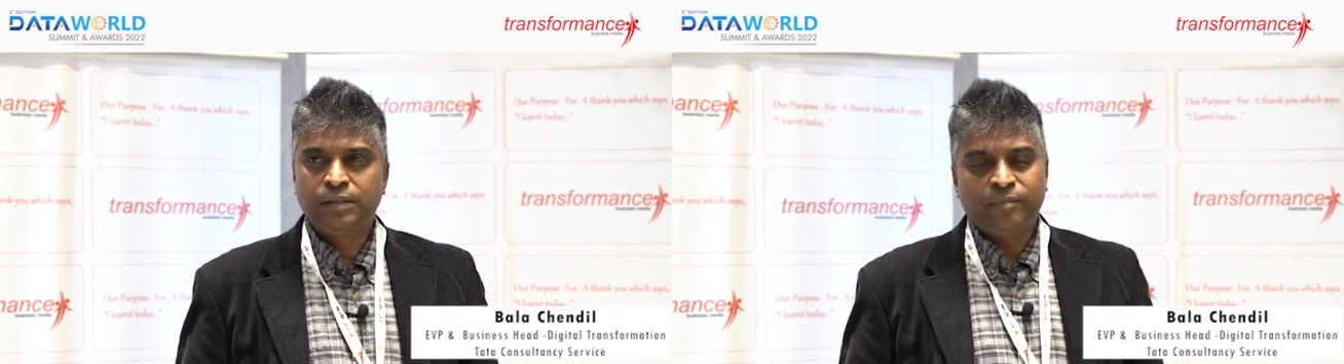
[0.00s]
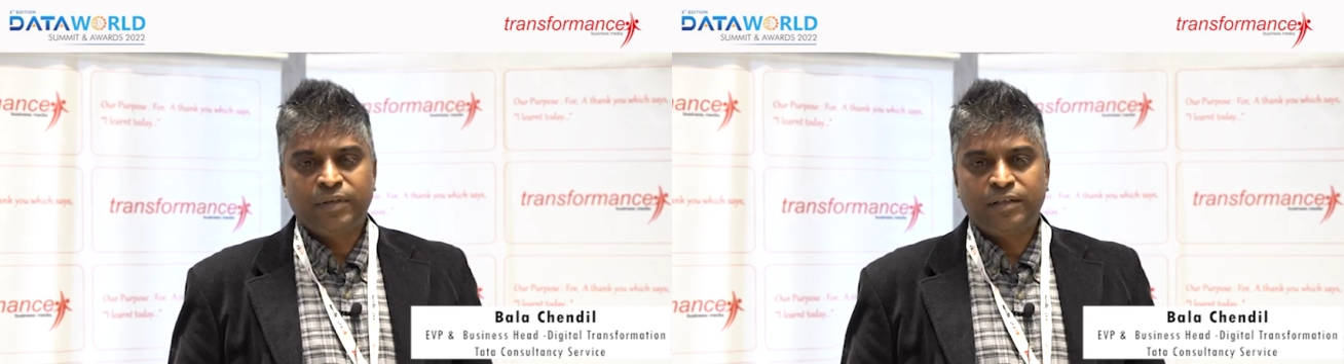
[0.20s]

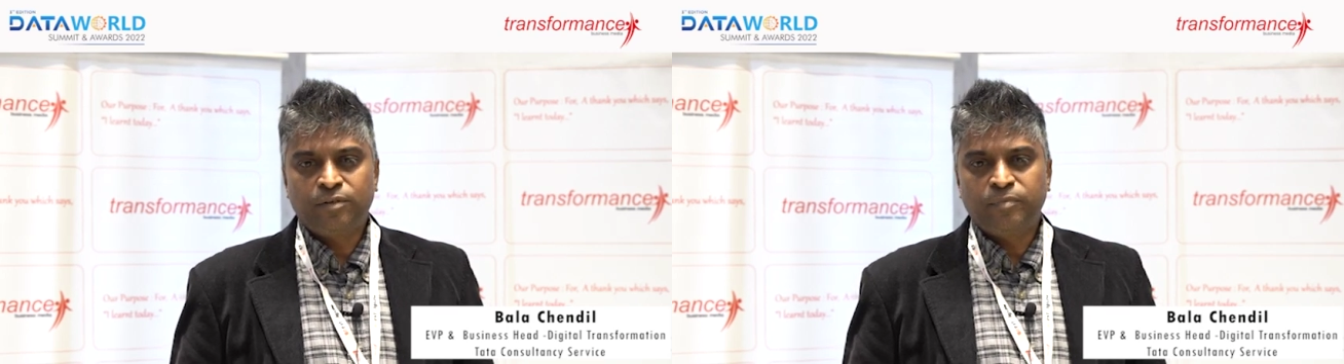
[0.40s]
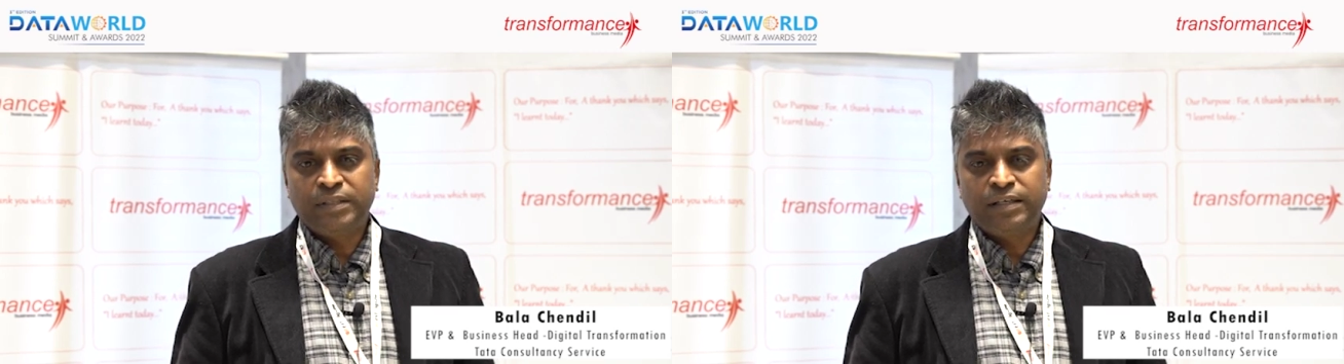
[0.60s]
I'm here
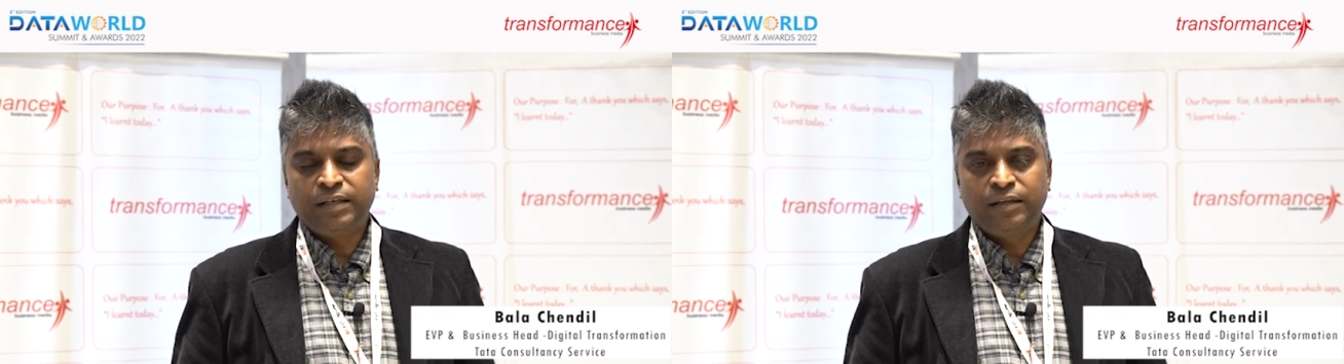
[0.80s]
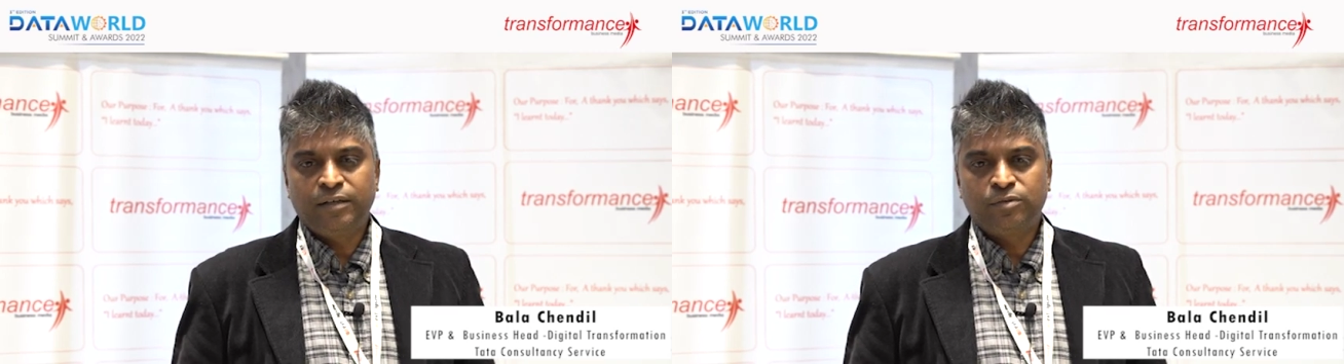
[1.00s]
to
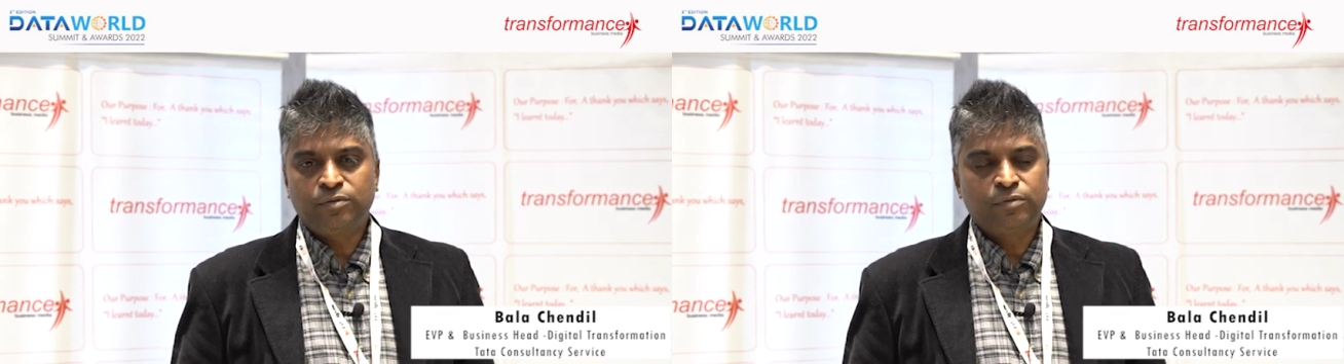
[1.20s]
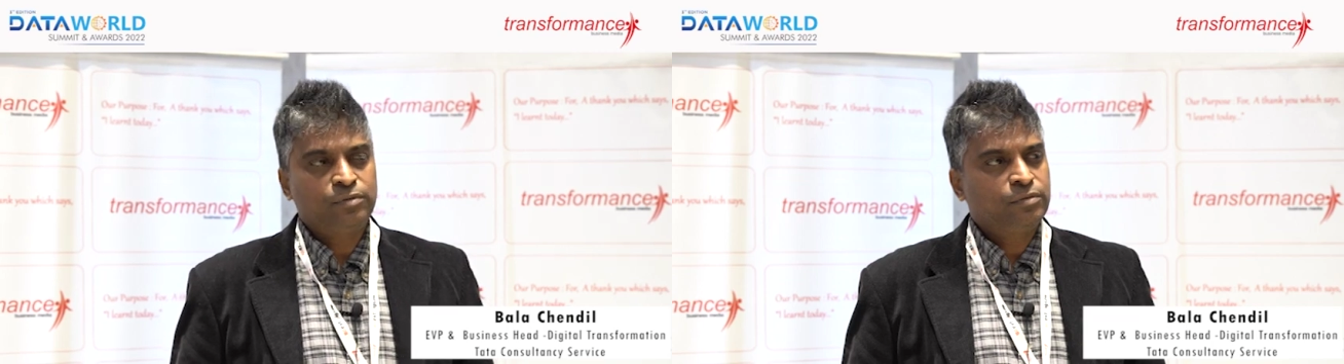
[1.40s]
basically
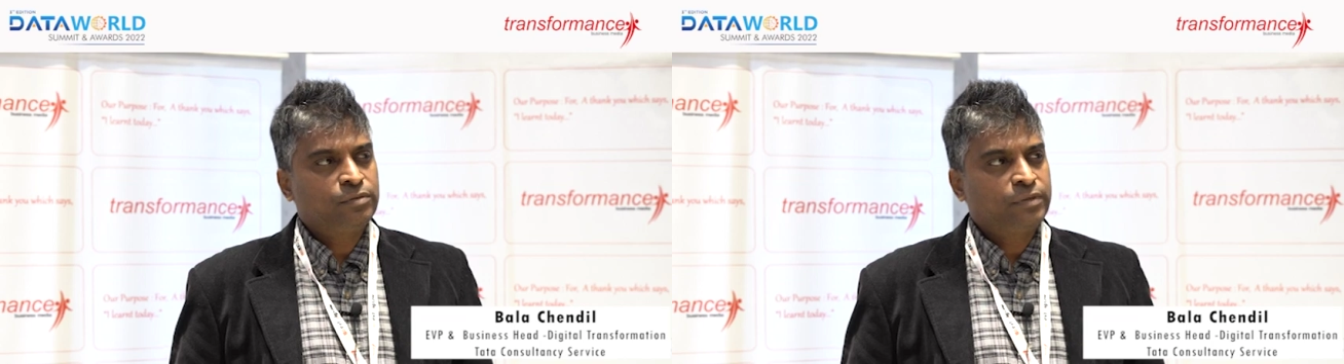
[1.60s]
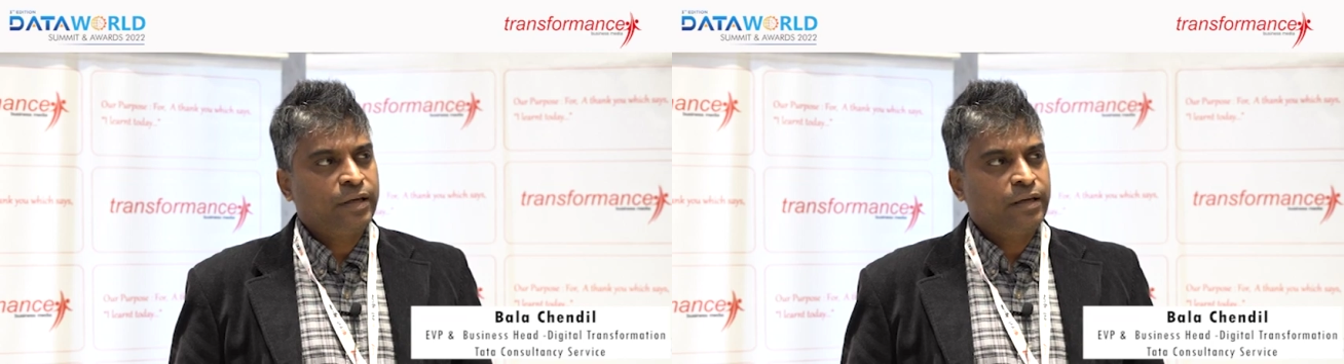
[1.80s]

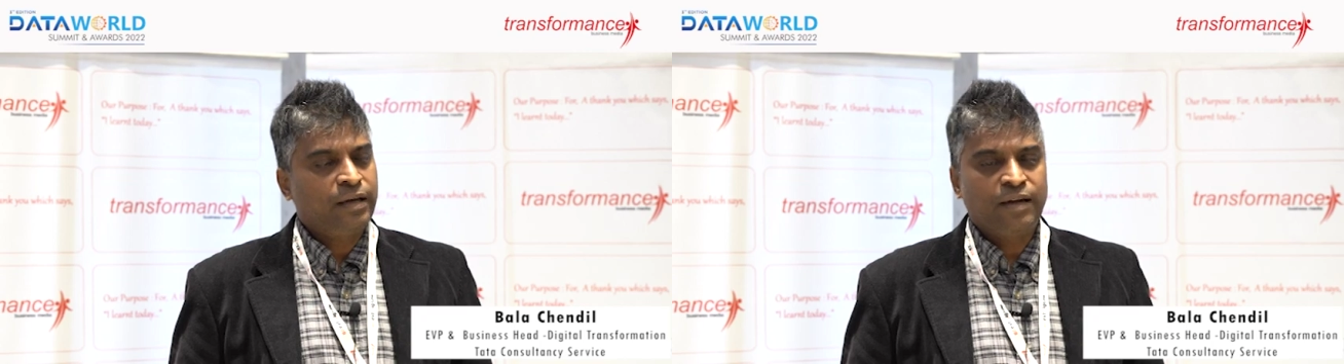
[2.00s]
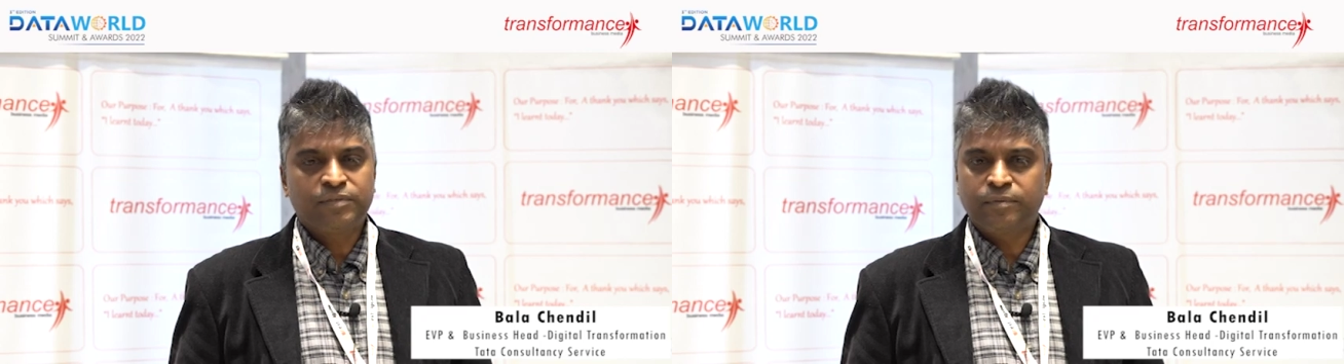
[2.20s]

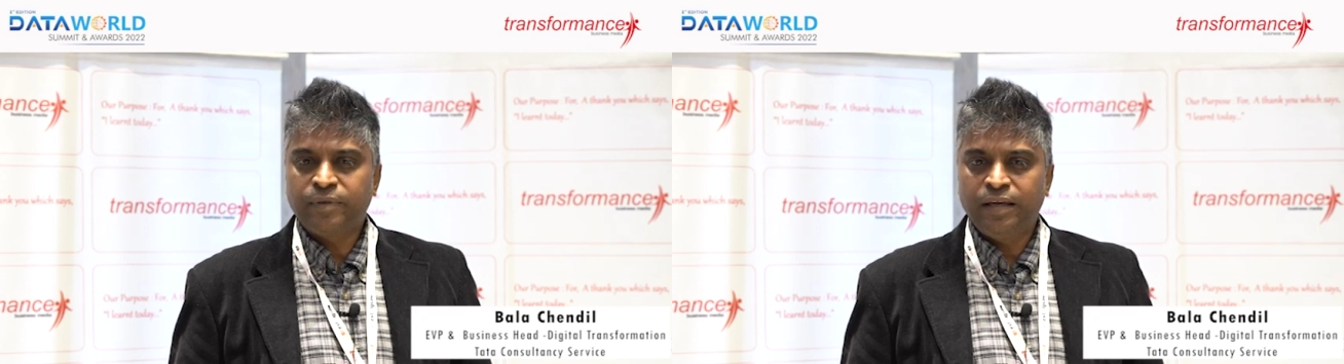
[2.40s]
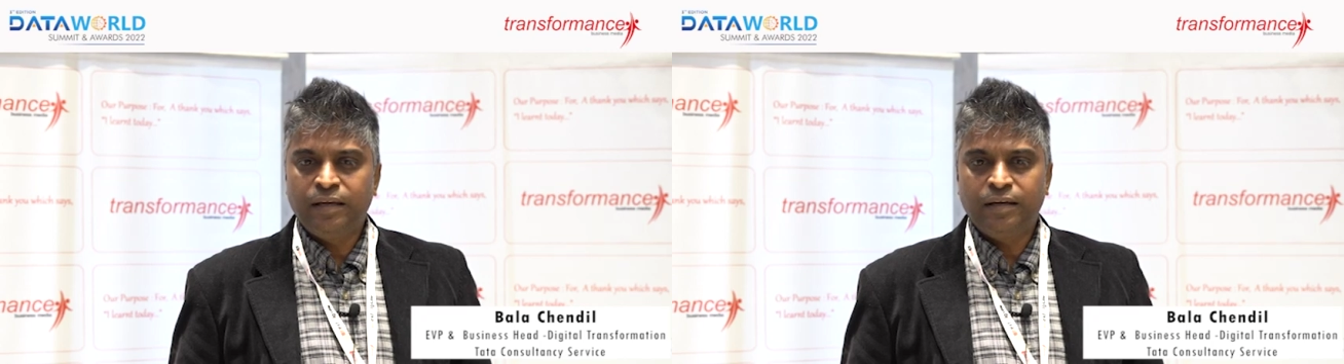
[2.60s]
have
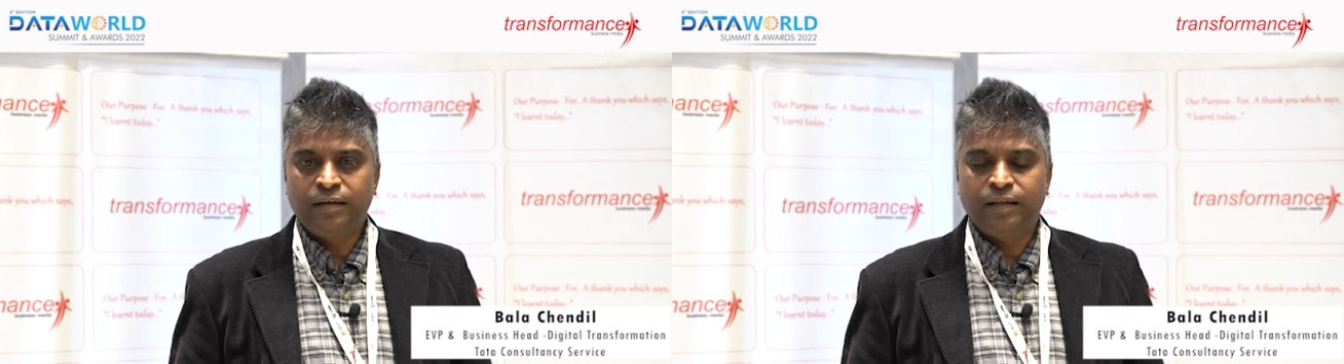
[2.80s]
some key